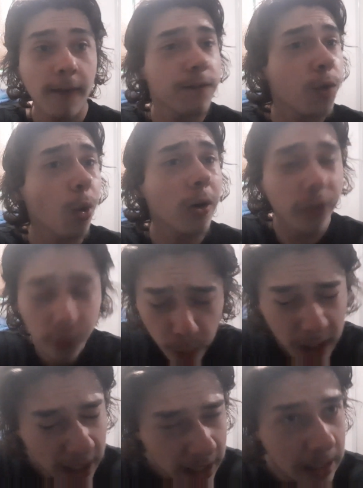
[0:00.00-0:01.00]
for
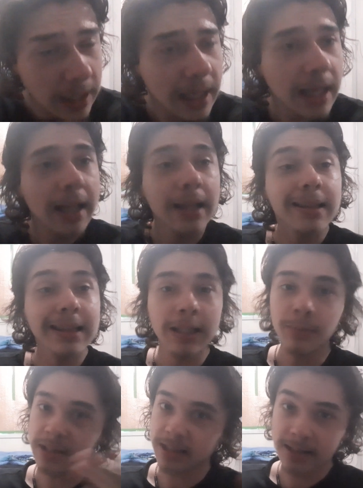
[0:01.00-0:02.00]
free.
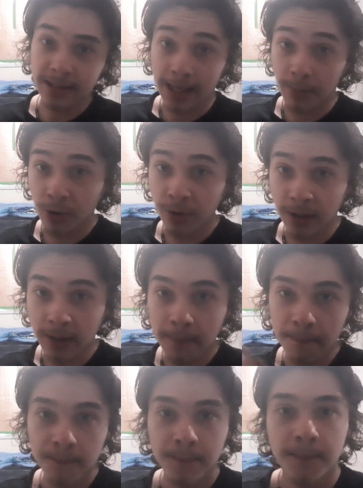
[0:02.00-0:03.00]
Limited time only.
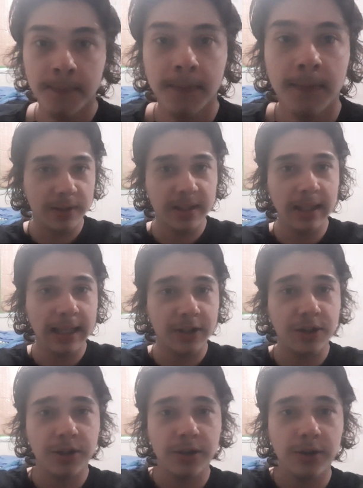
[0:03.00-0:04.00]

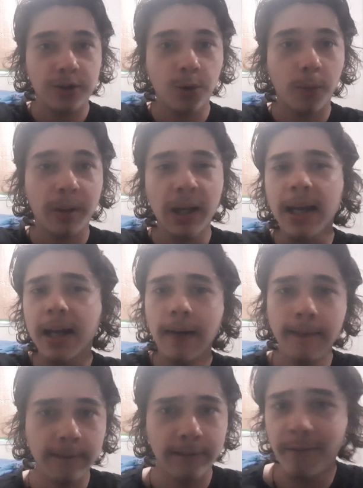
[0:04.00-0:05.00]
Select your pick
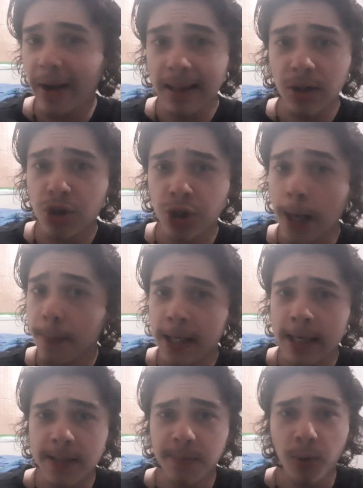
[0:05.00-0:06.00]
of valid shape
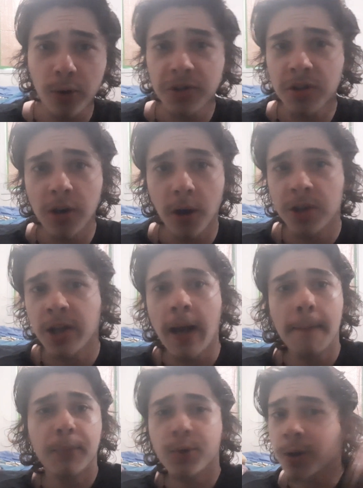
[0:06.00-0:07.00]
keys, boys and girls,
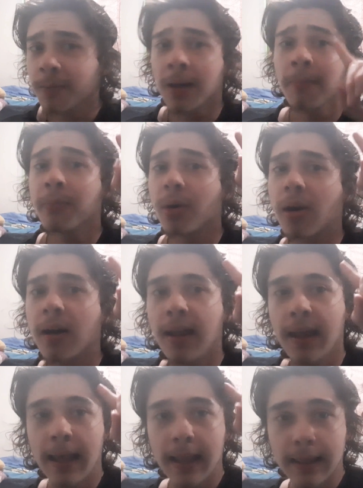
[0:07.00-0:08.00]
but remember,
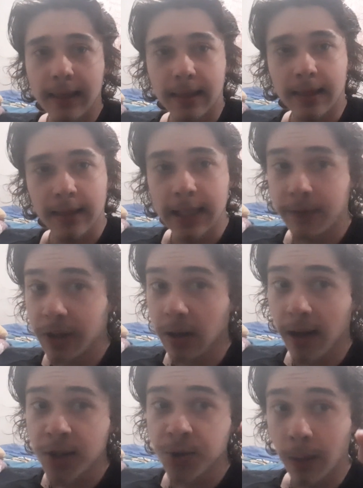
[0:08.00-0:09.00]
leave the
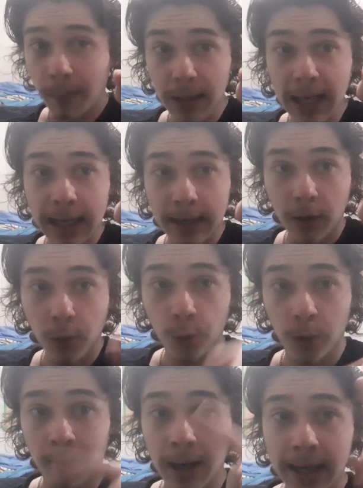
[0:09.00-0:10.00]
last one blank,
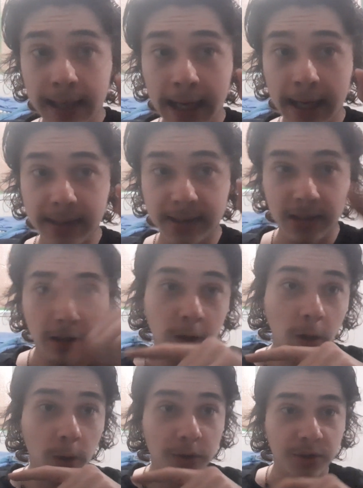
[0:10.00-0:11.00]
or in my case,
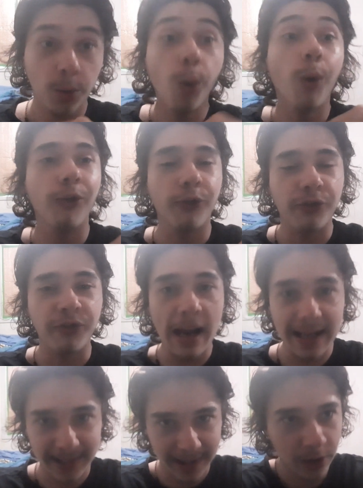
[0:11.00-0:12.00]
closed, or
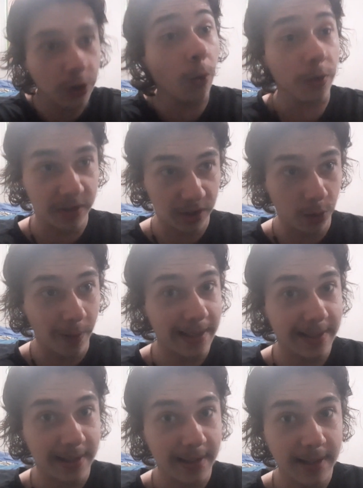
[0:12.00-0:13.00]
face the
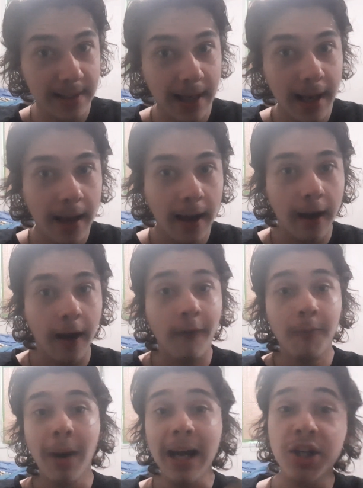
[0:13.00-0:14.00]
consequences
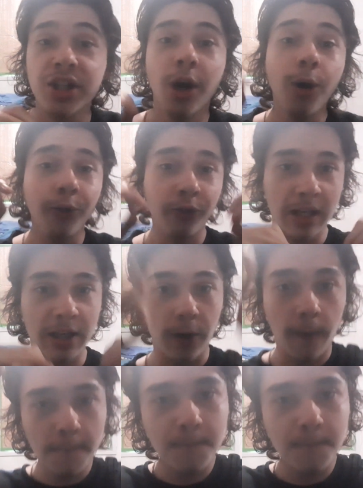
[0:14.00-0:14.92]
of my shelving you.